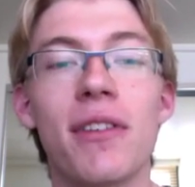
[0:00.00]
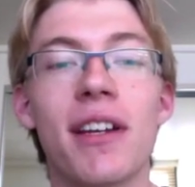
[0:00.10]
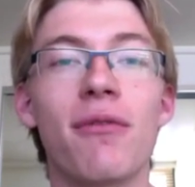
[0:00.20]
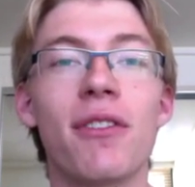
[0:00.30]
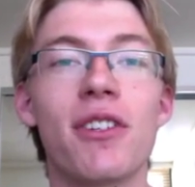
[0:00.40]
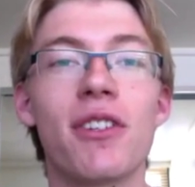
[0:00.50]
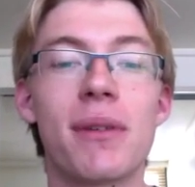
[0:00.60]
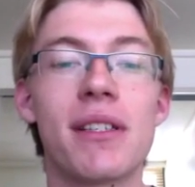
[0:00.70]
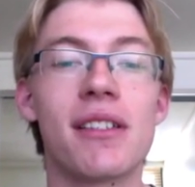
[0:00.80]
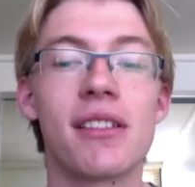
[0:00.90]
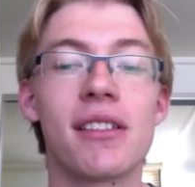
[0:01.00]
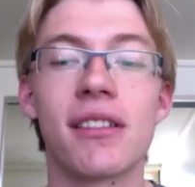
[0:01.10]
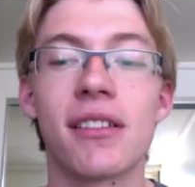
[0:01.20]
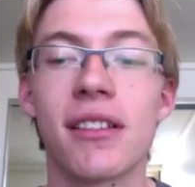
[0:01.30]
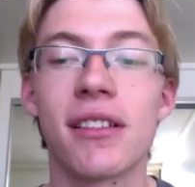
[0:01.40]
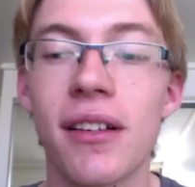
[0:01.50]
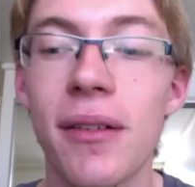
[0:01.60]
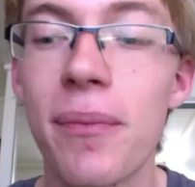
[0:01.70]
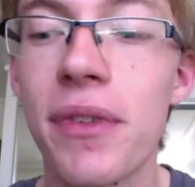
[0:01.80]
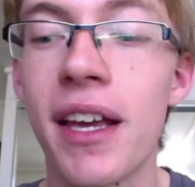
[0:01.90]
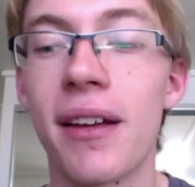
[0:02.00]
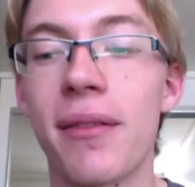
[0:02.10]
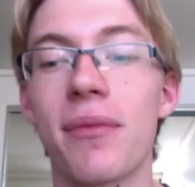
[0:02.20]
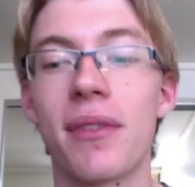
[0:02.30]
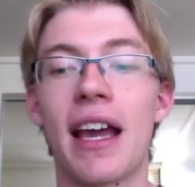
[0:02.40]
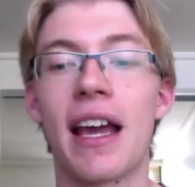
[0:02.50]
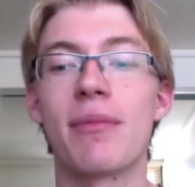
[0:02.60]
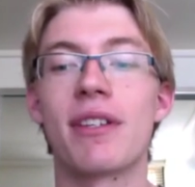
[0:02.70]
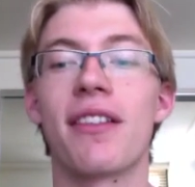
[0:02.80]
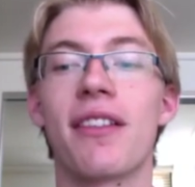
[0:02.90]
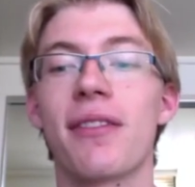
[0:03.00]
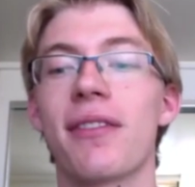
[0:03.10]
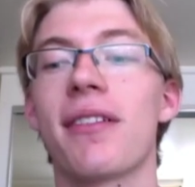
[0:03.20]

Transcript: movie, Unfinished Business. Yeah, came 10th.